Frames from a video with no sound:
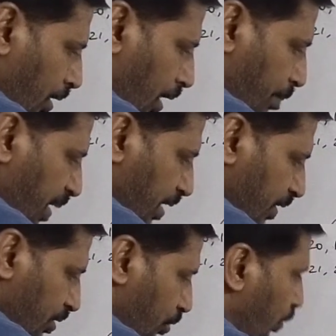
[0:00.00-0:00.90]
compare
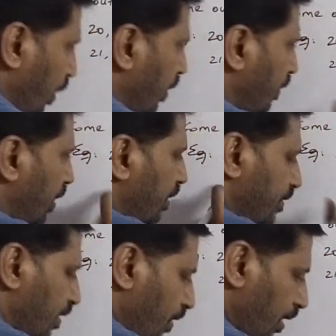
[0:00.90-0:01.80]
with 23
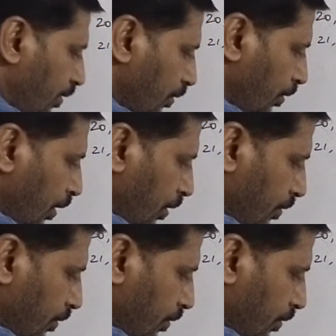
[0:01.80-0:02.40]
lesser value,